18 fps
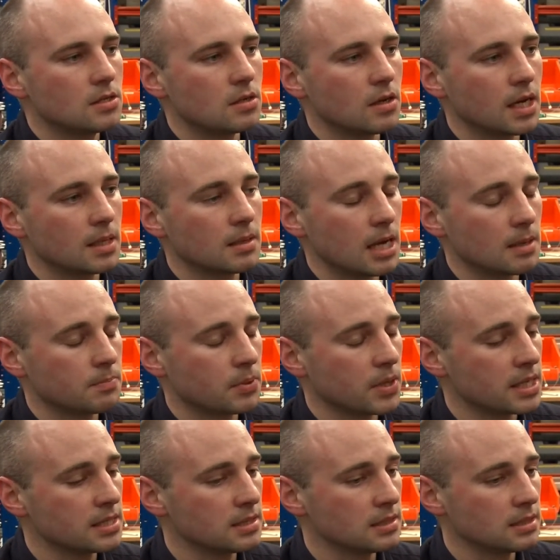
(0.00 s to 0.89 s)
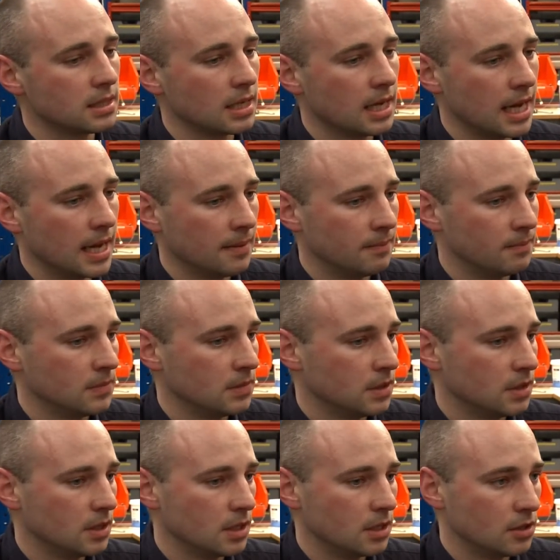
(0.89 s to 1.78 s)
So at present,
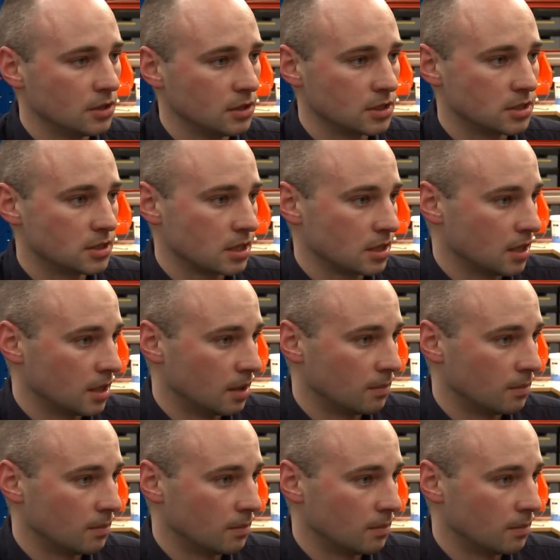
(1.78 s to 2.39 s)
there's a